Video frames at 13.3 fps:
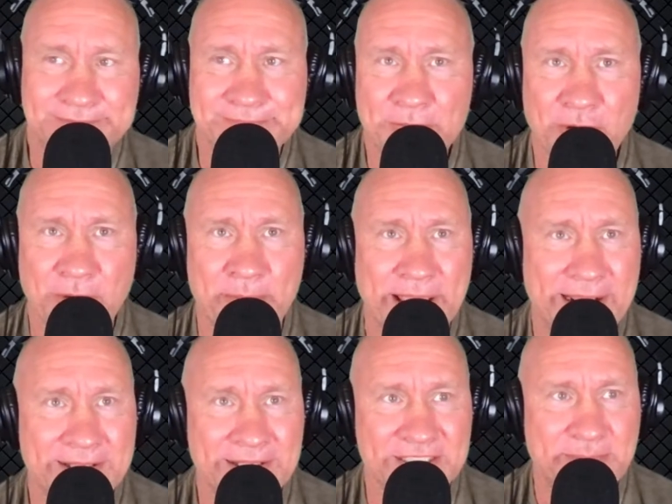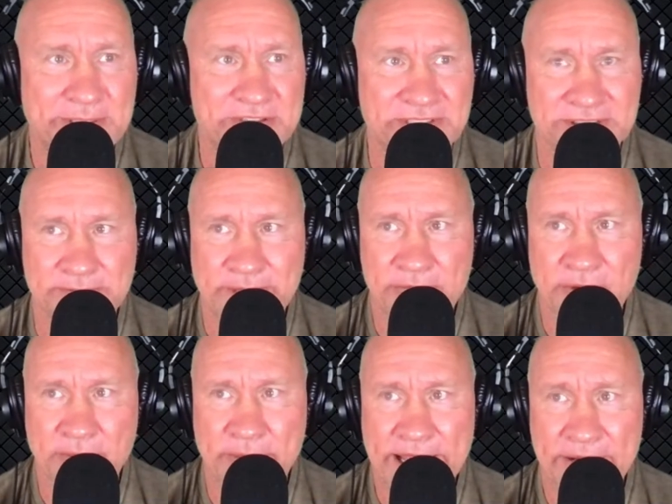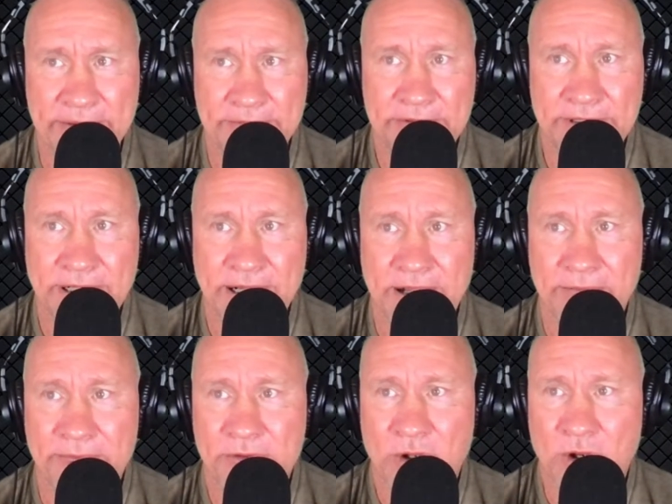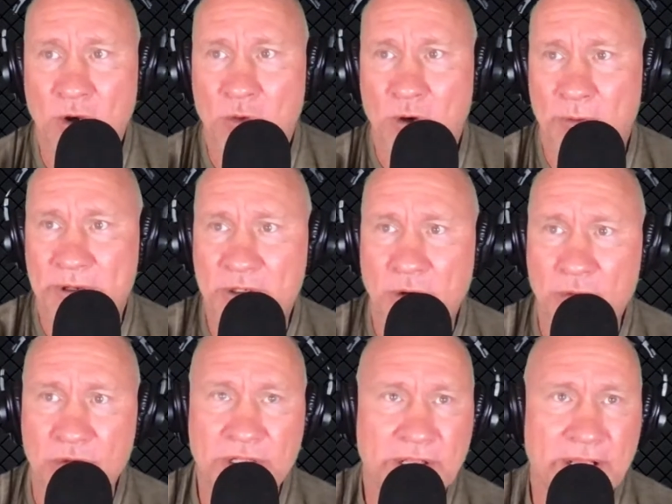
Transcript: we're bad. I think especially as men, we're bad. where we don't.